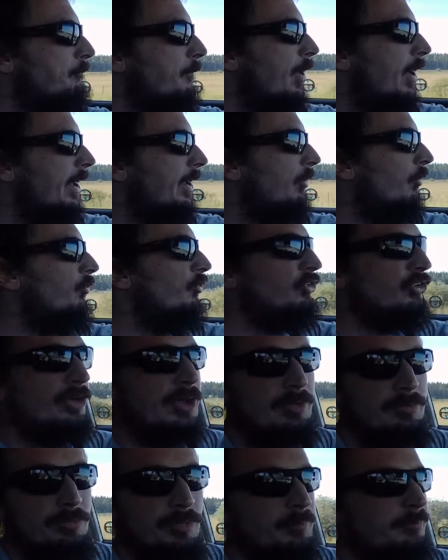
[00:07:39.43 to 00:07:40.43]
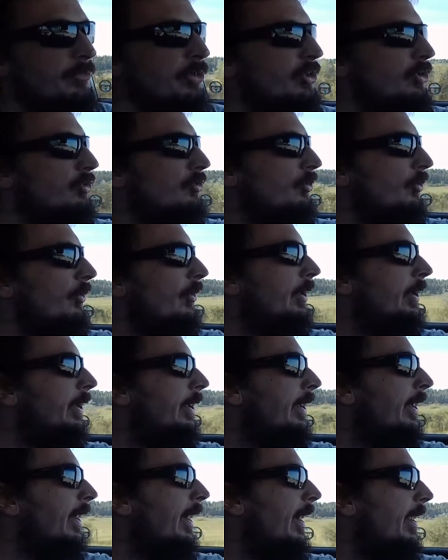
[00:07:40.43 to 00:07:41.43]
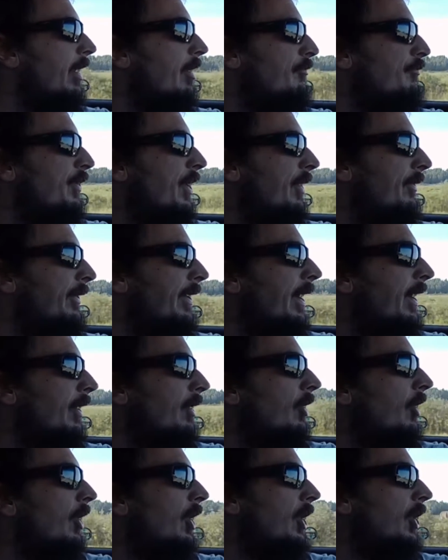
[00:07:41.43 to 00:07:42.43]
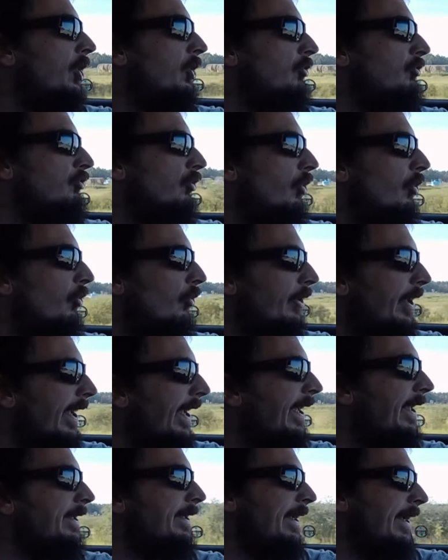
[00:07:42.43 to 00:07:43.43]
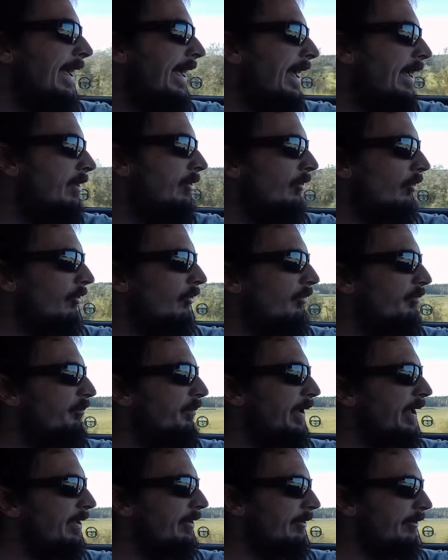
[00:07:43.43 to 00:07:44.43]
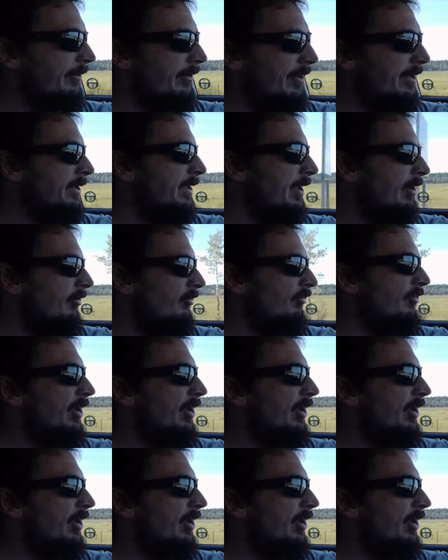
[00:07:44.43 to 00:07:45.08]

I owned right from new, and I found that car rode and handled better than this.